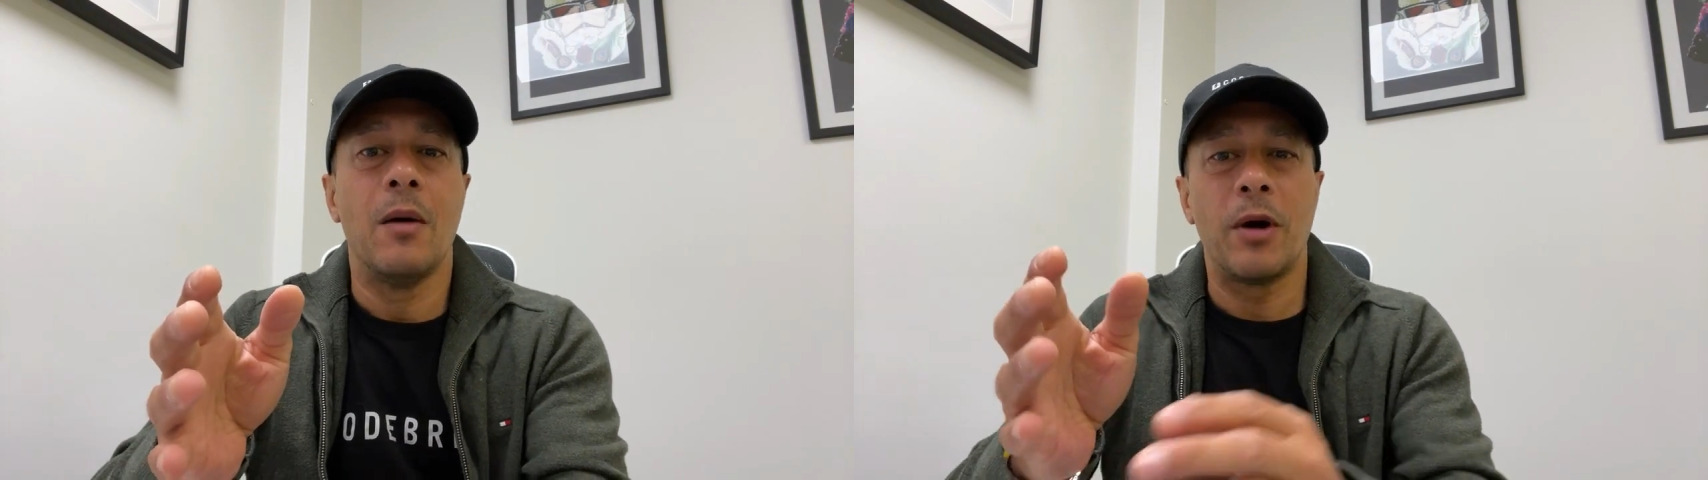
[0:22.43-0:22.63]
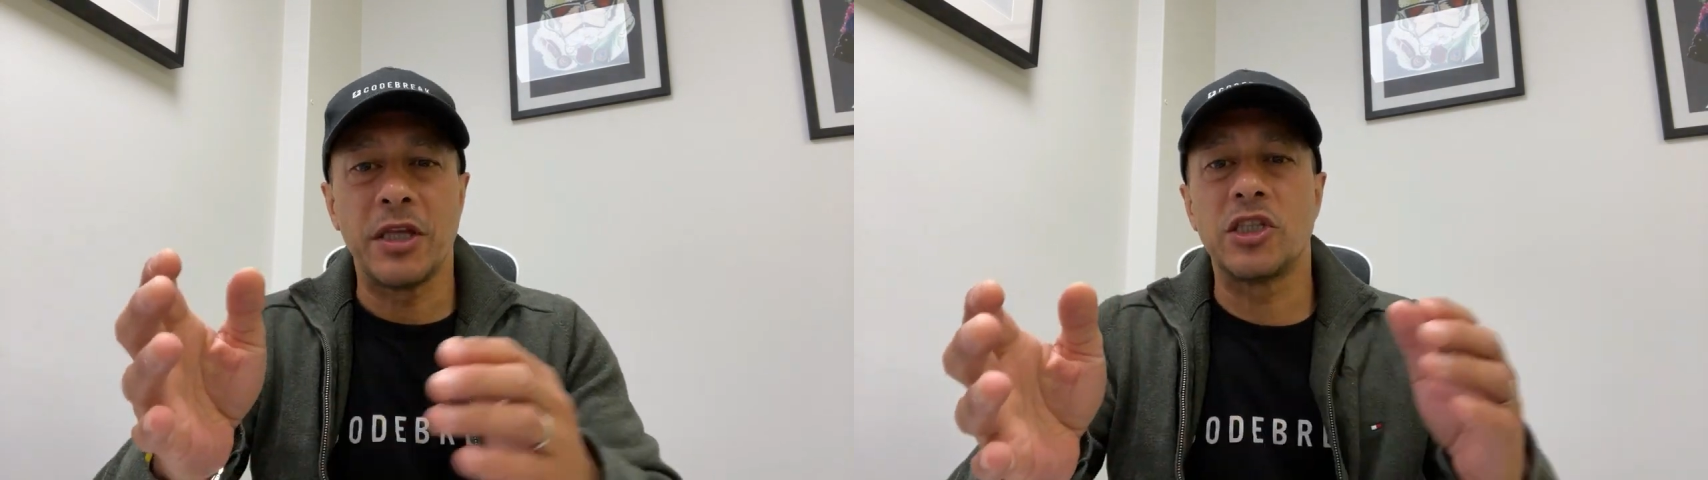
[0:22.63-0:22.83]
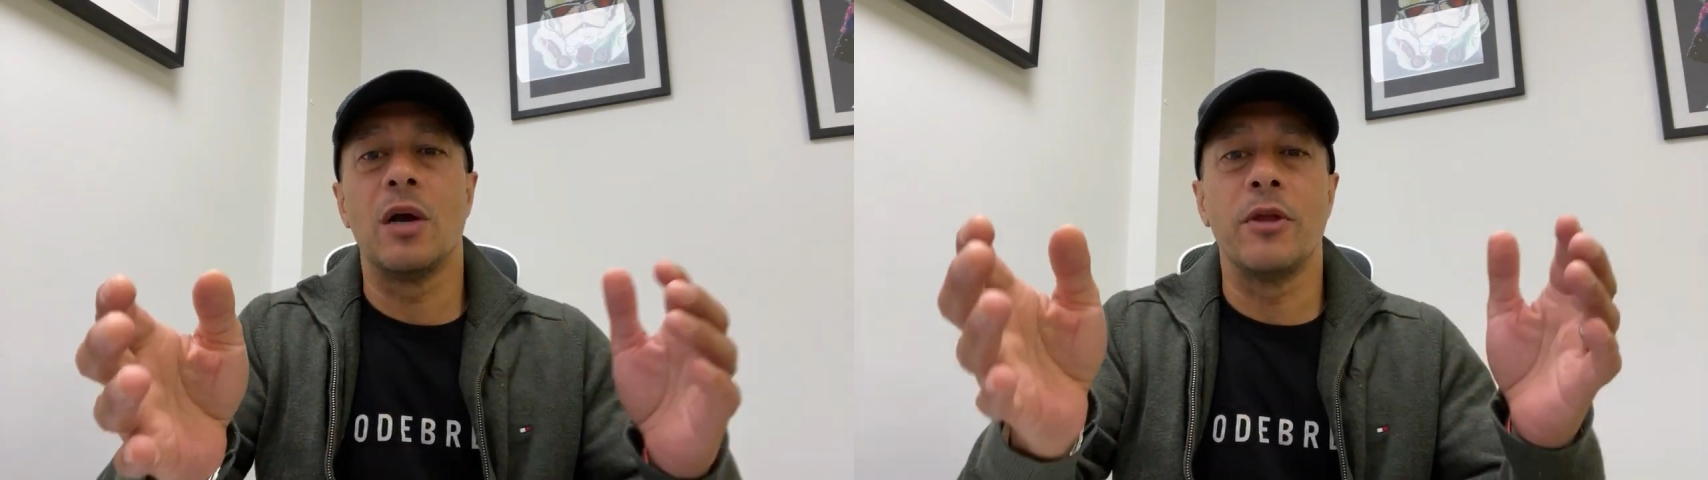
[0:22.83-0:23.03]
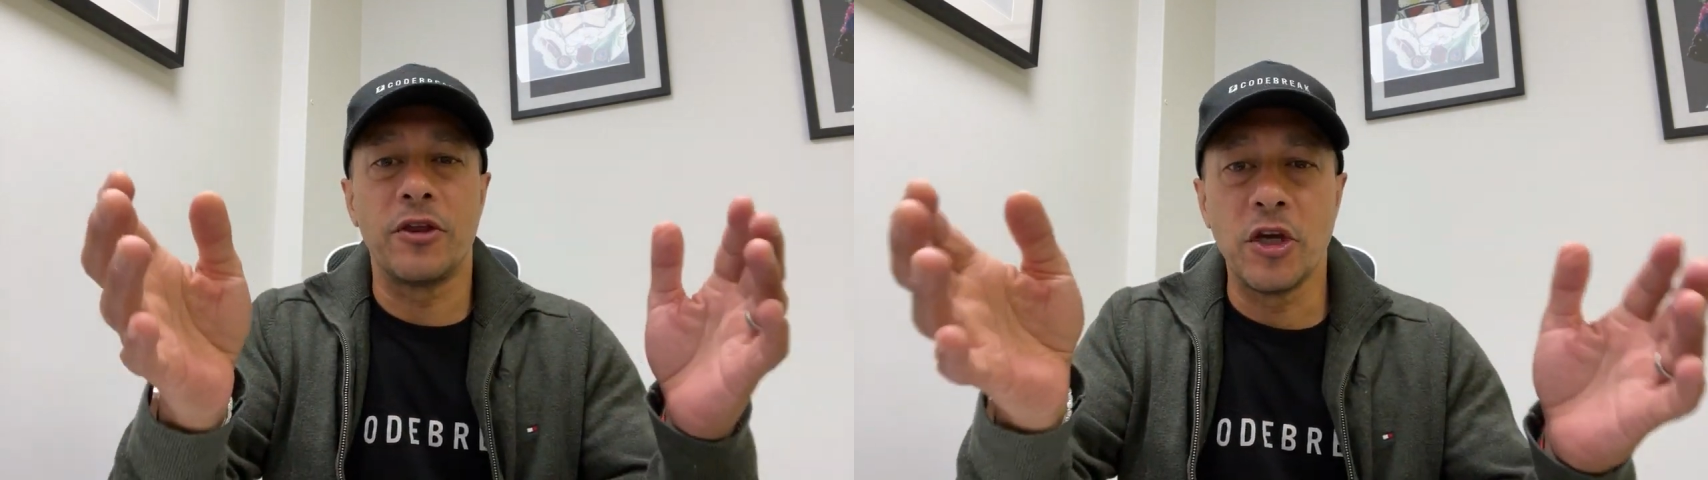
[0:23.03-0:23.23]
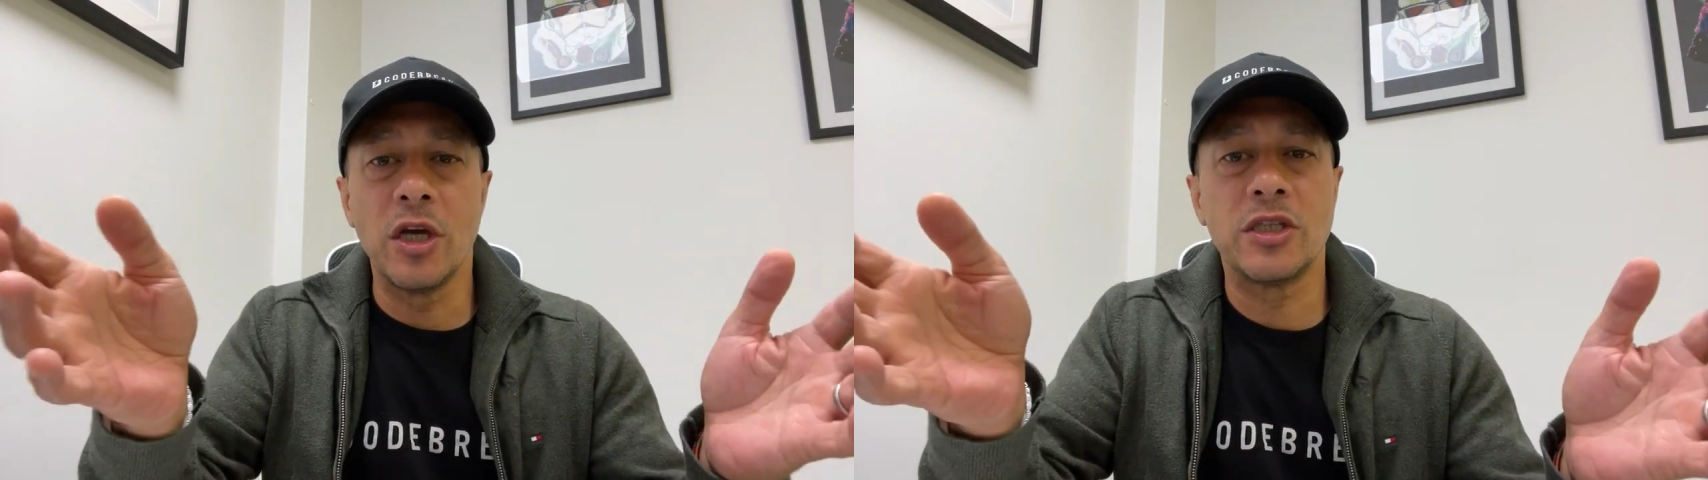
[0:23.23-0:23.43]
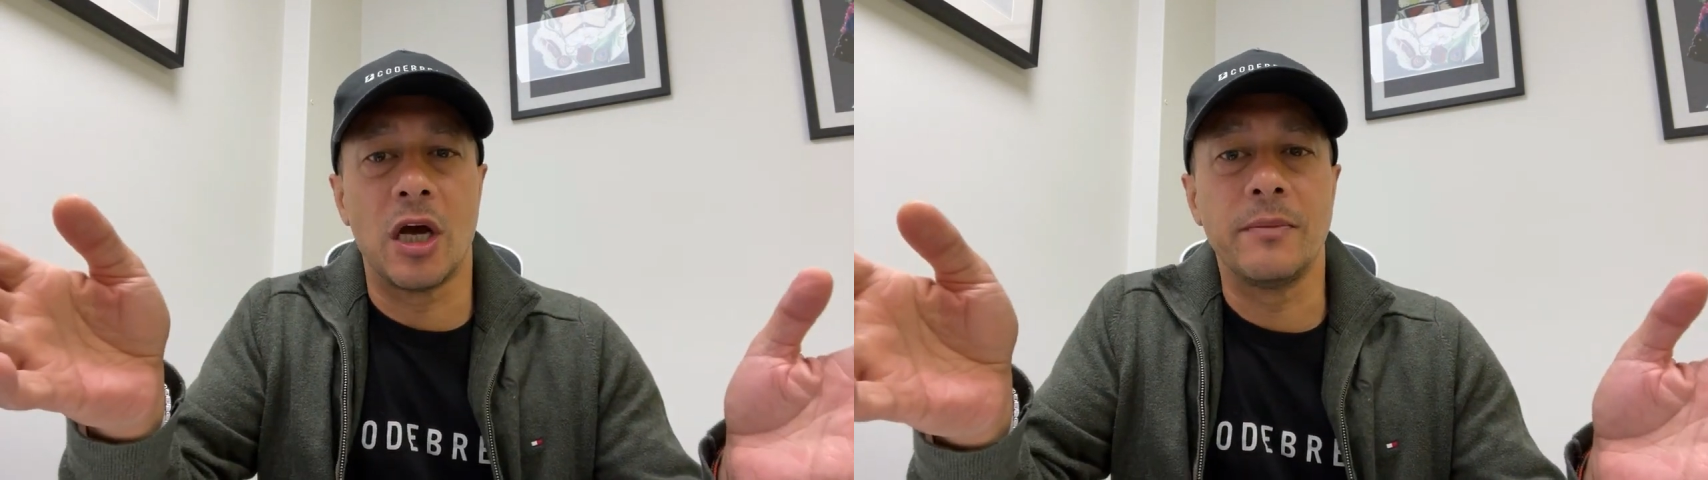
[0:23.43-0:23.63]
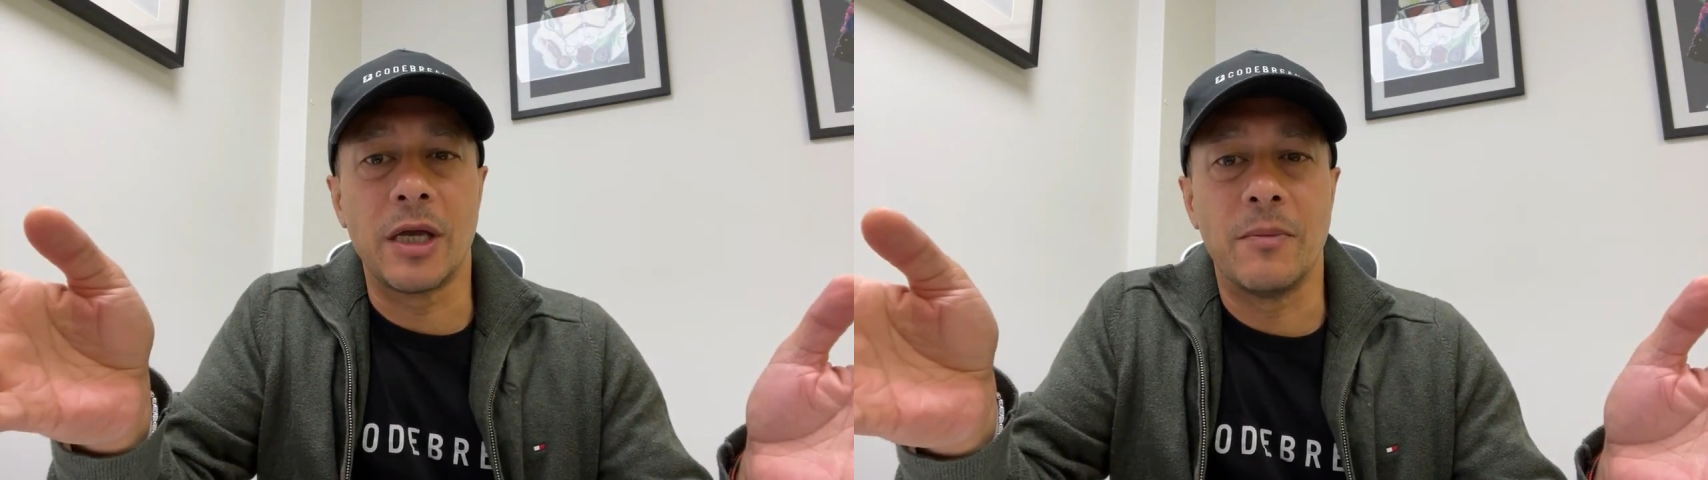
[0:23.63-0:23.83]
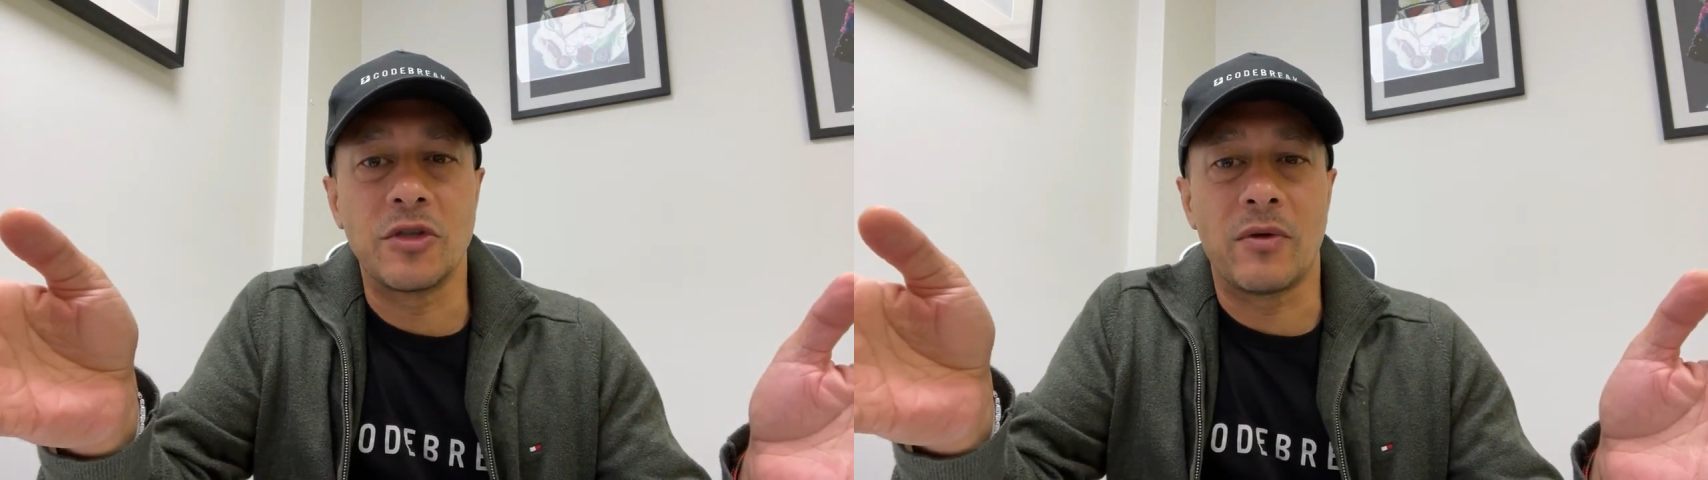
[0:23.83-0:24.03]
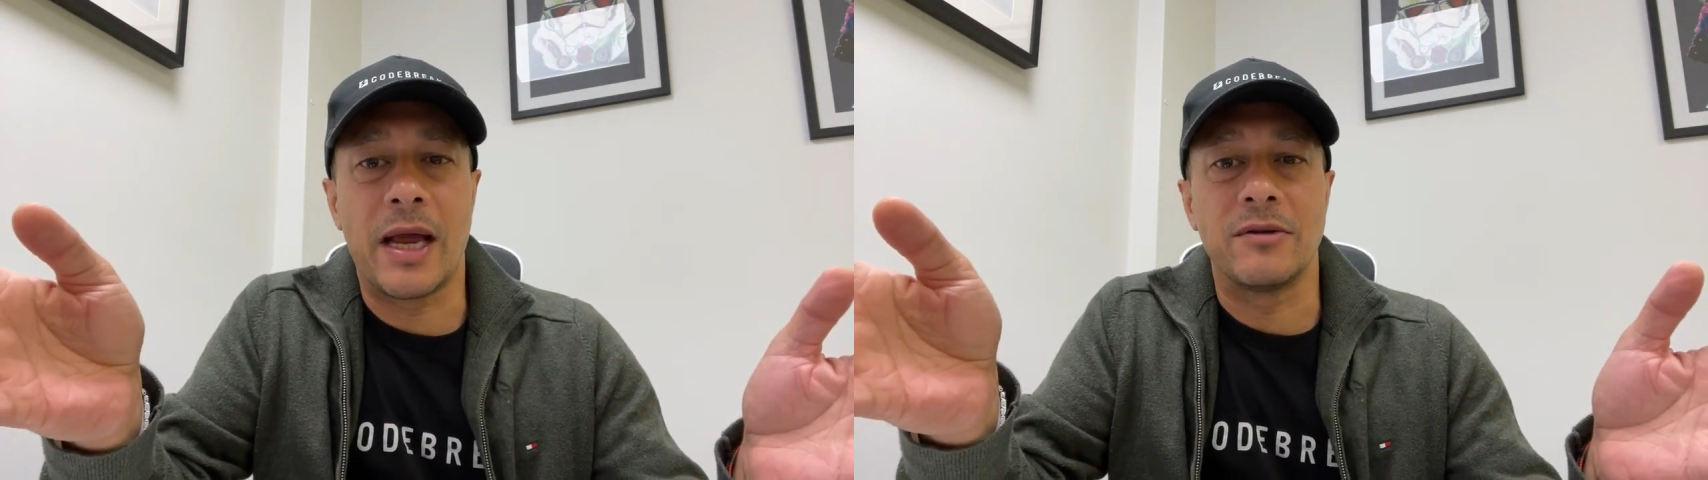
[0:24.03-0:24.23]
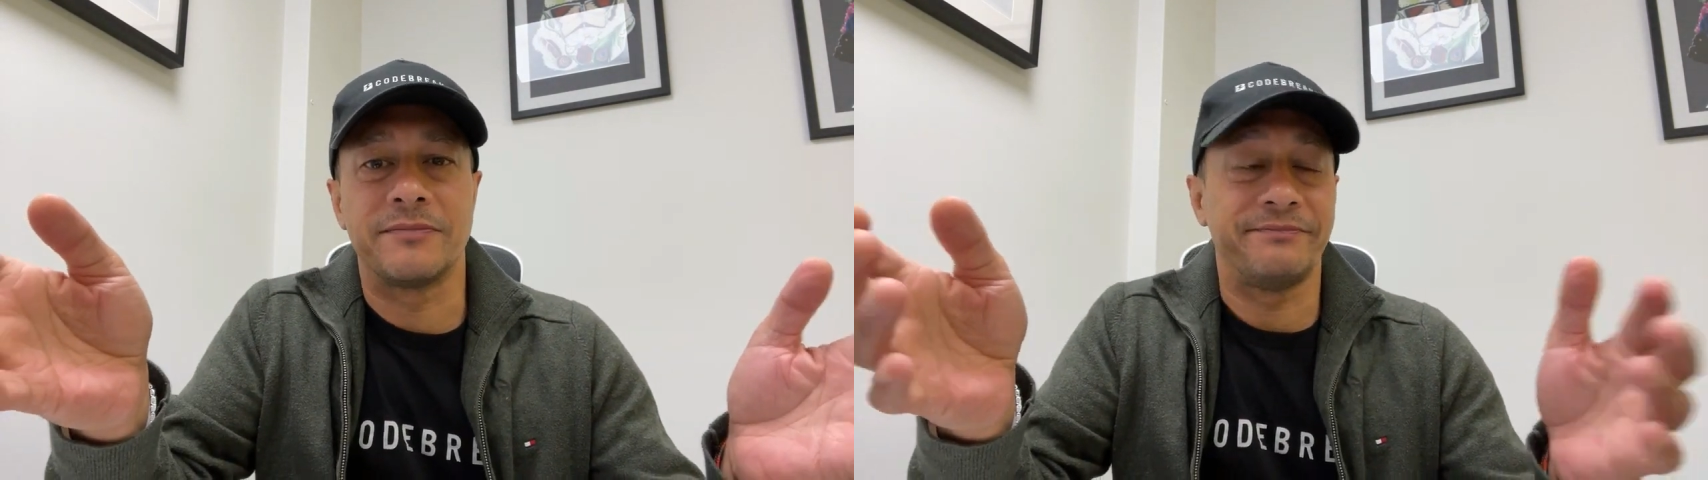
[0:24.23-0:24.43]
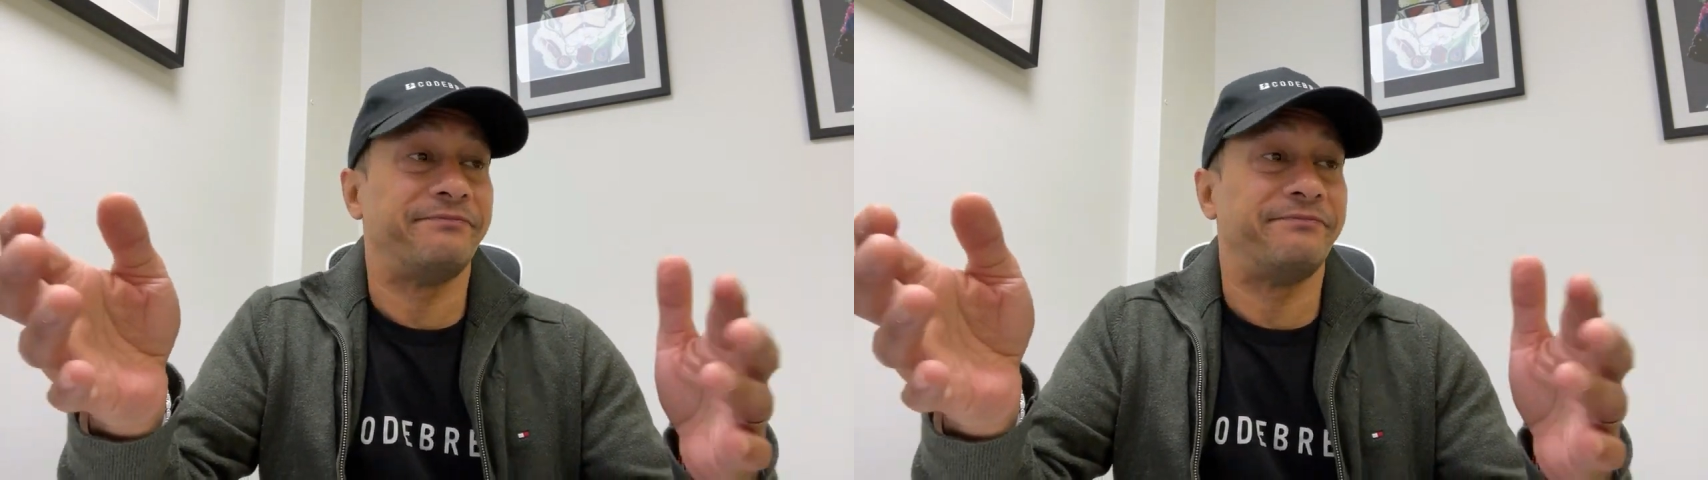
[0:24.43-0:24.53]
by the time the third time comes around,